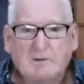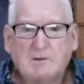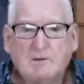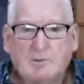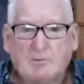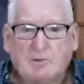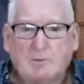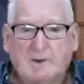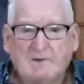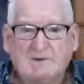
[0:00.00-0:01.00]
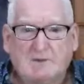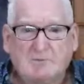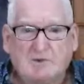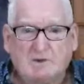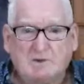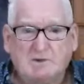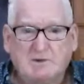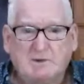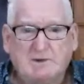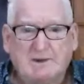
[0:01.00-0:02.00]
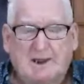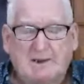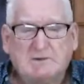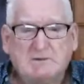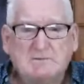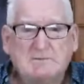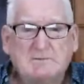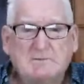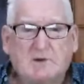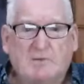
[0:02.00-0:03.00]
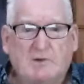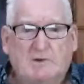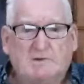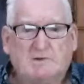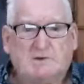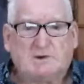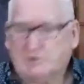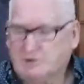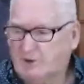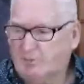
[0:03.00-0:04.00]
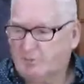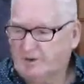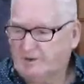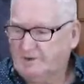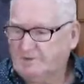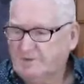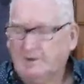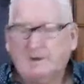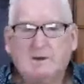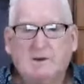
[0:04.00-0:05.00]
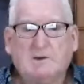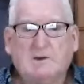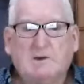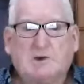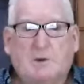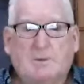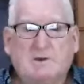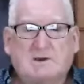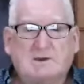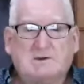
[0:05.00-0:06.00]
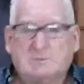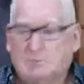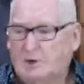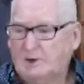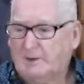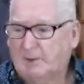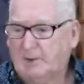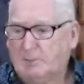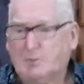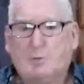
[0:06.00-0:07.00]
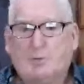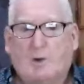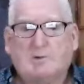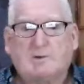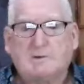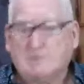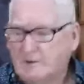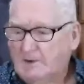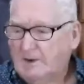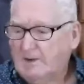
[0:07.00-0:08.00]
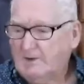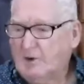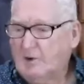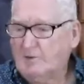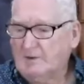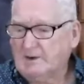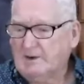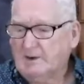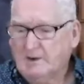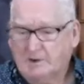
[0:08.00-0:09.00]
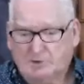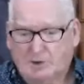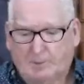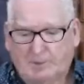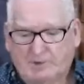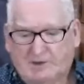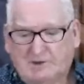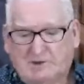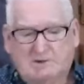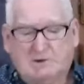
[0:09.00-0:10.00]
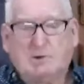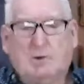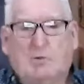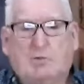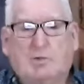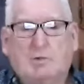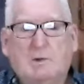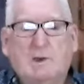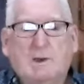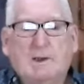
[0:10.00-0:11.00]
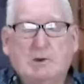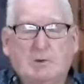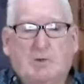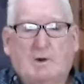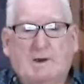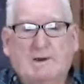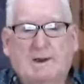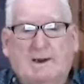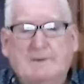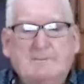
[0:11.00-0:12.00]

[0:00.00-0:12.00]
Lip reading: 51, subsection 38 of the Constitution and read it in the interpretation by the people who wrote it, the only interpretation that's lawful, you'll find out